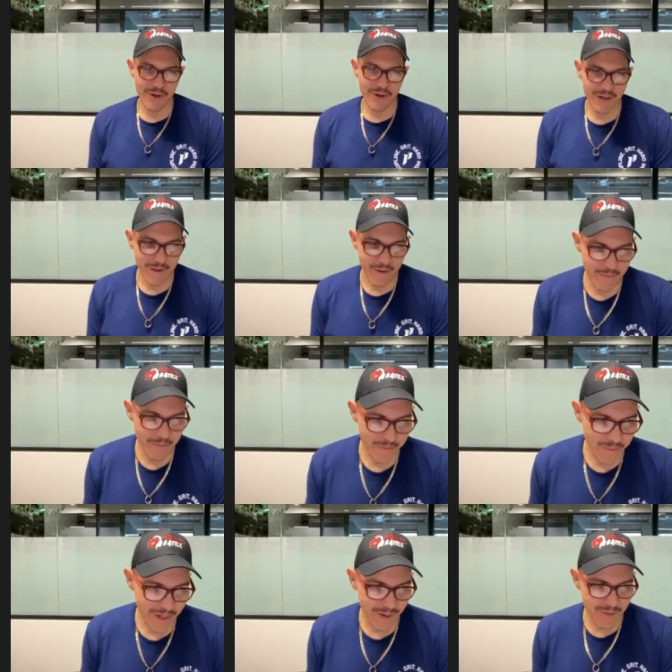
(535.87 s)
um,
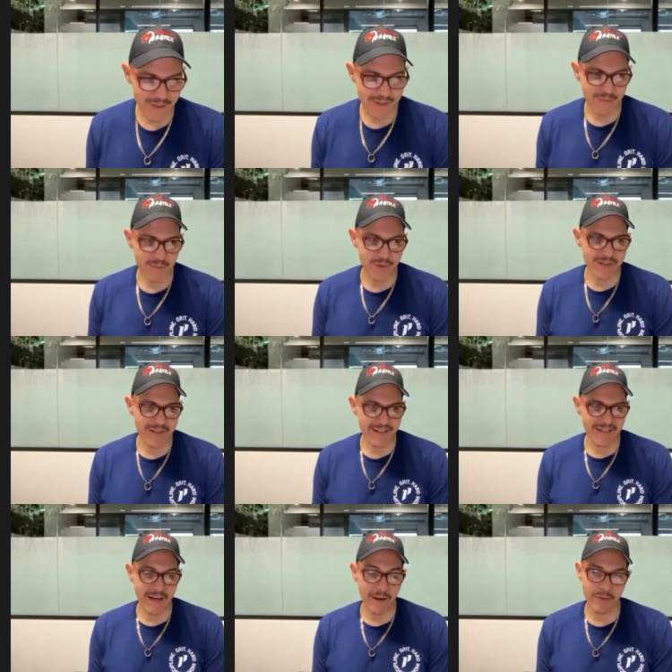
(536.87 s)
when I was in
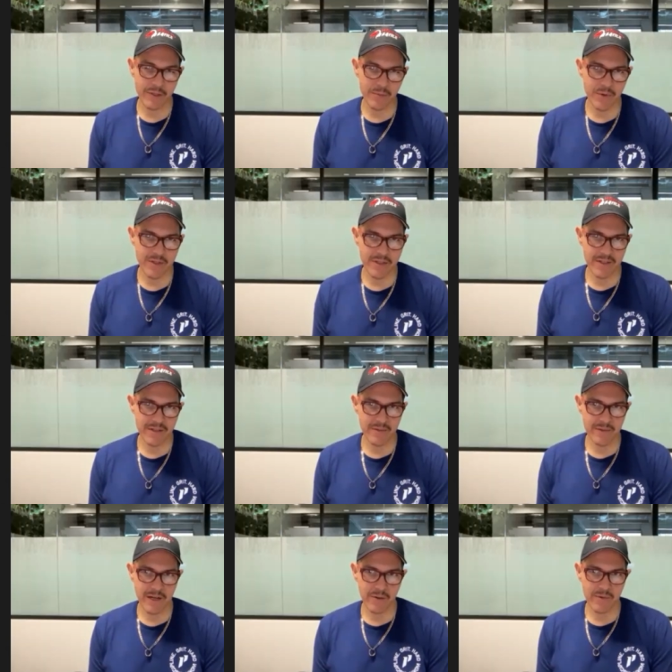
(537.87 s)
prison, I went to prison
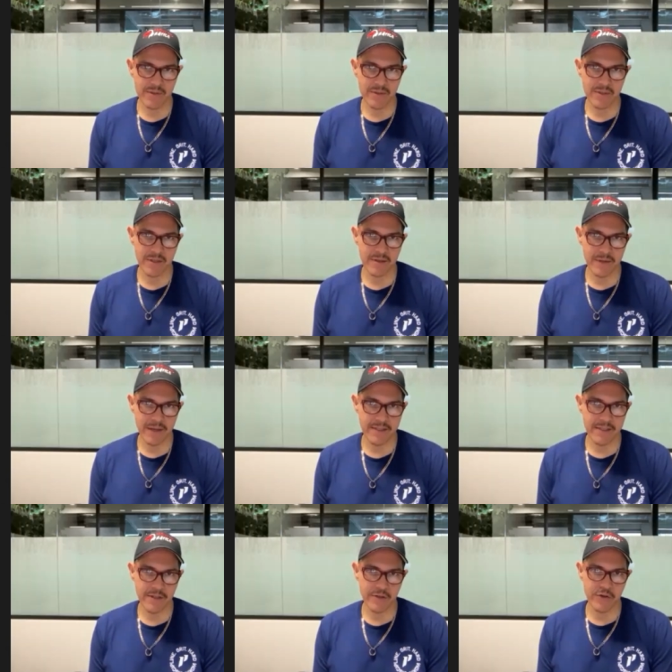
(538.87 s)
when I was uh,
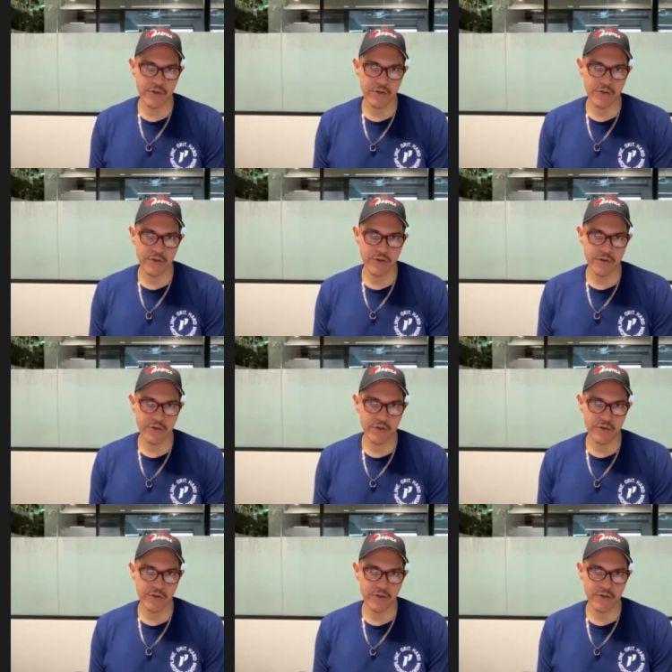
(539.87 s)
19 years